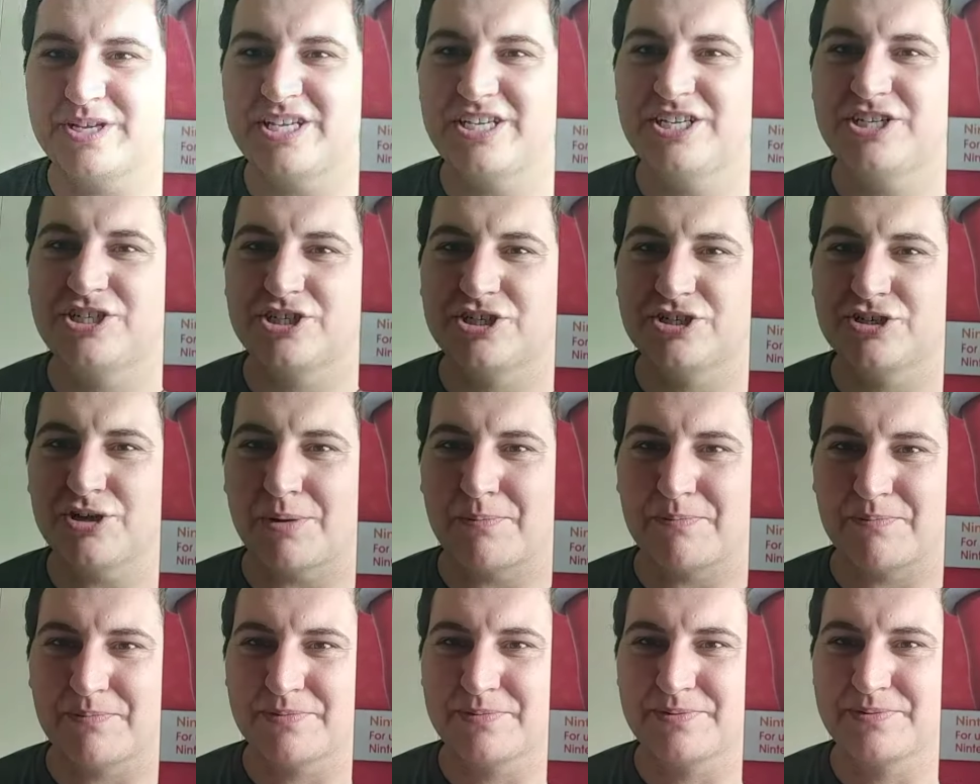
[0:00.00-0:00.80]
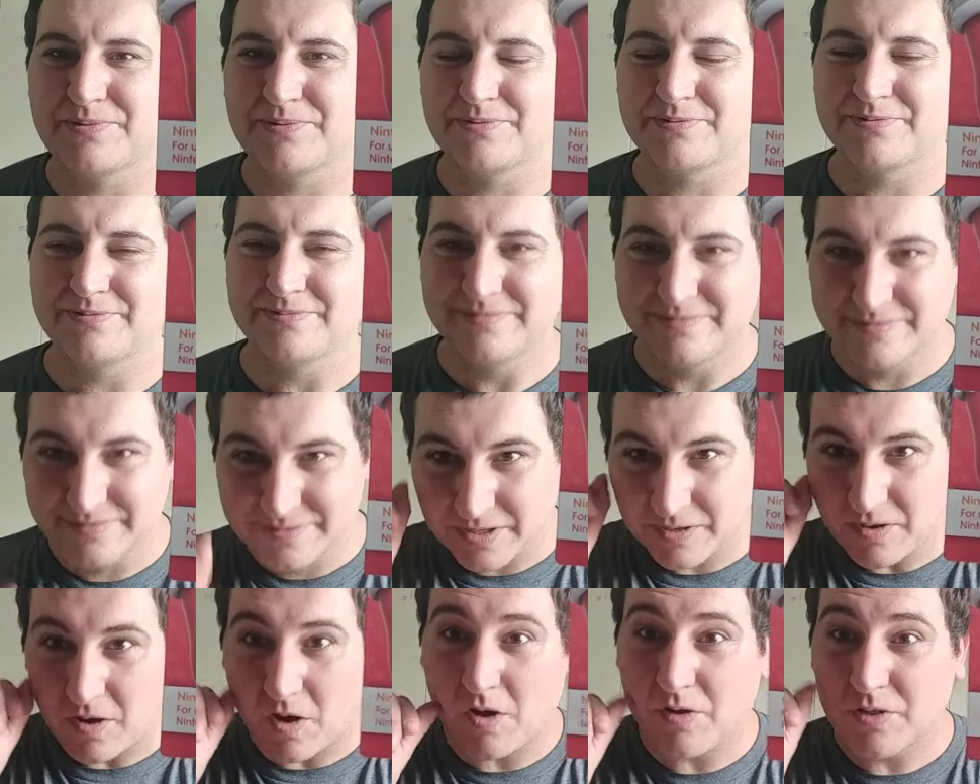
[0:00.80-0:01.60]
eShop.
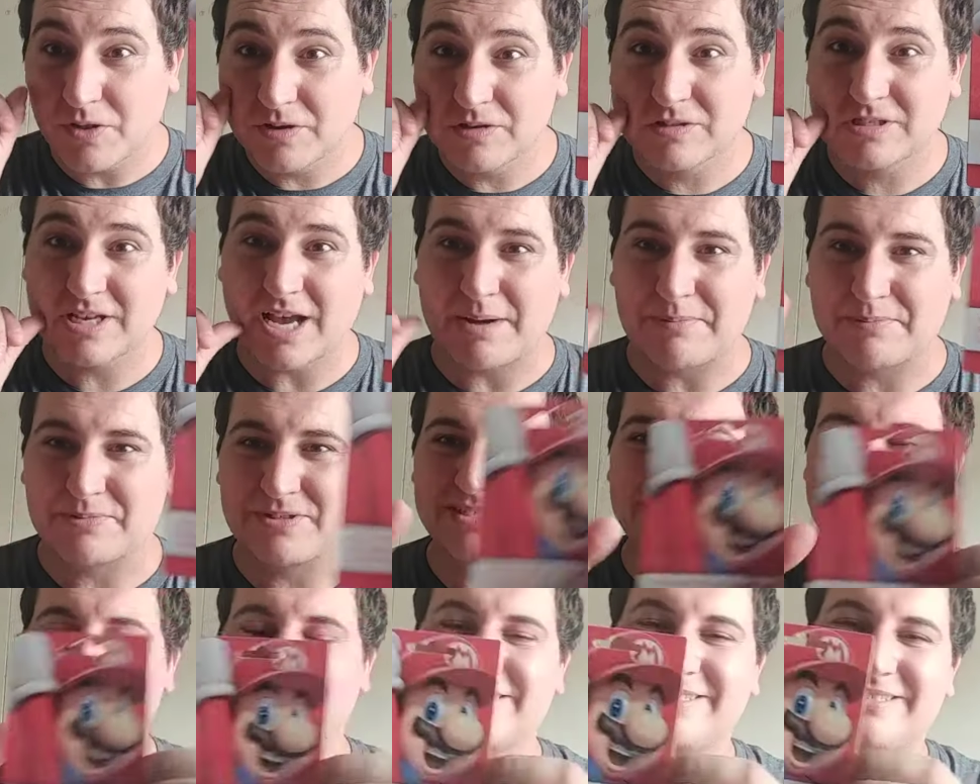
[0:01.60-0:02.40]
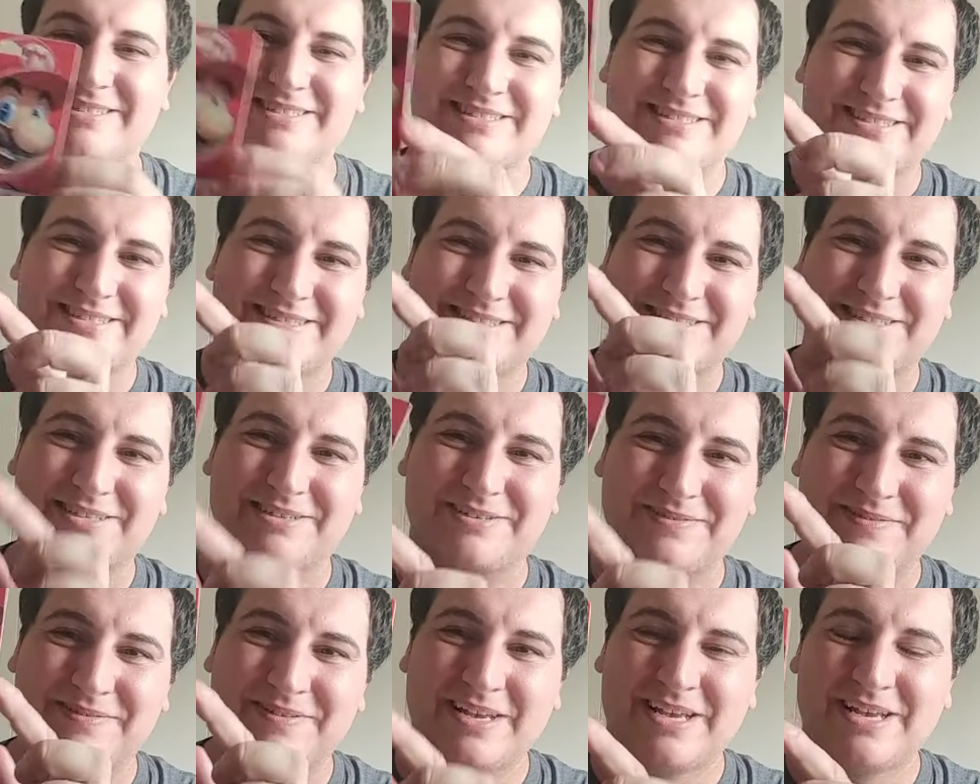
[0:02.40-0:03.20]
All those options.
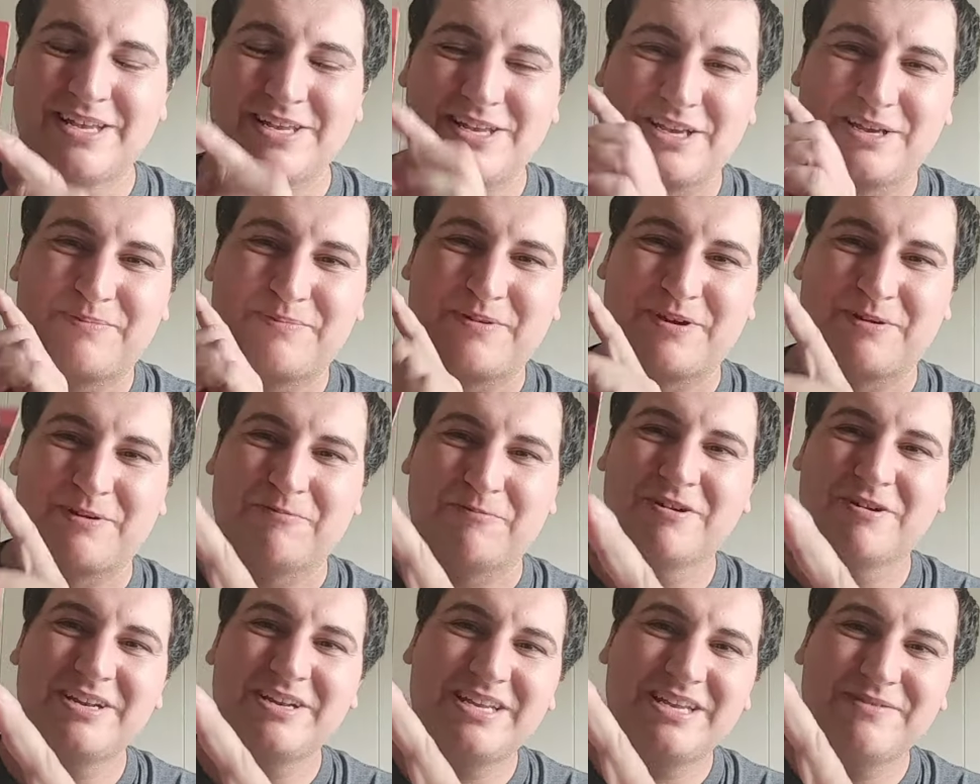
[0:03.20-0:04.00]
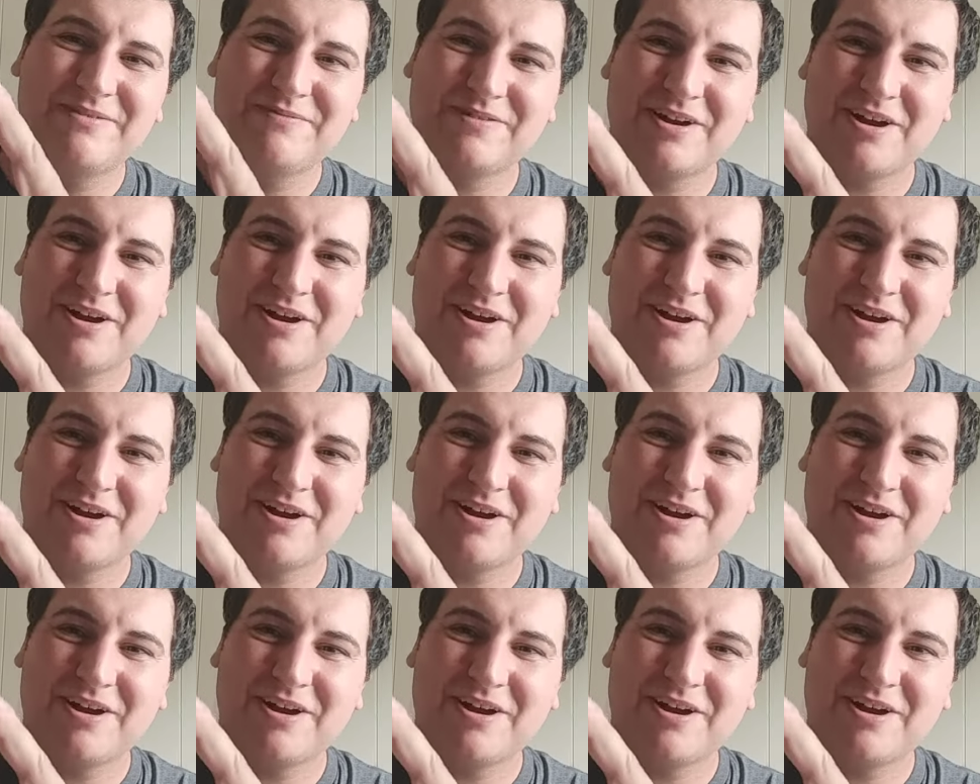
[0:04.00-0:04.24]
So you can pick one gift